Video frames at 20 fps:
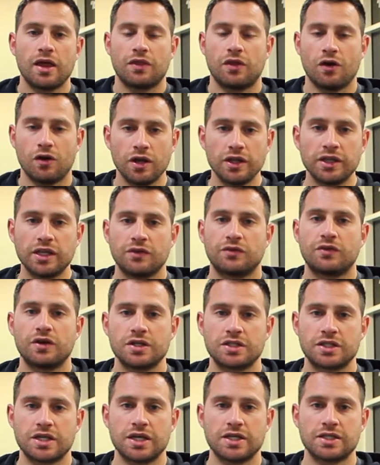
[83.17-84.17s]
The only
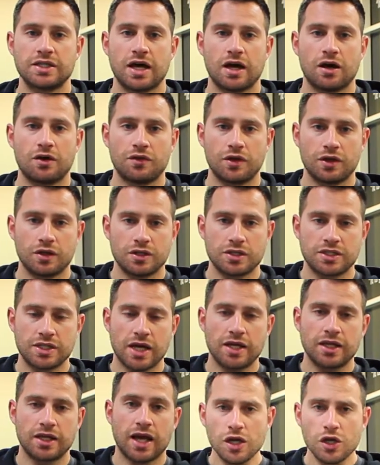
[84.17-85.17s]
difference is that on the
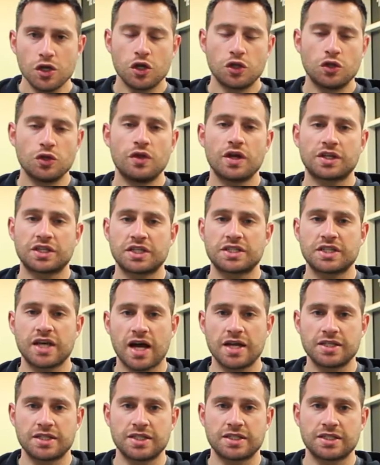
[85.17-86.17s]
static, you do the
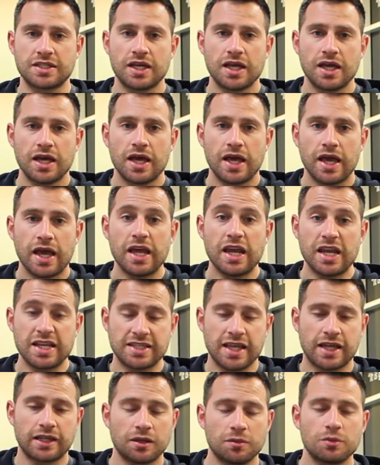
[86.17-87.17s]
exercises in a
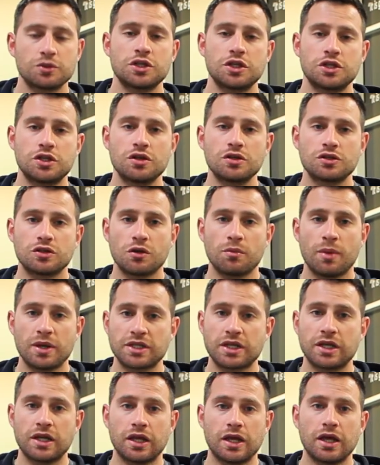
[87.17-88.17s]
static position, so you
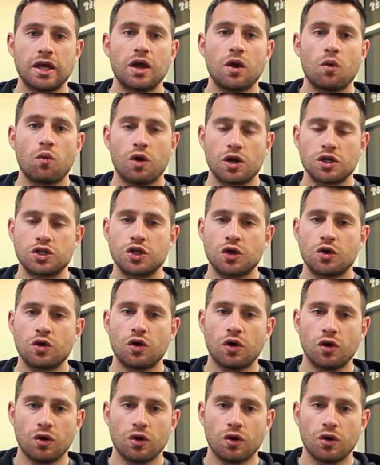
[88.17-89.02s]
basically, once you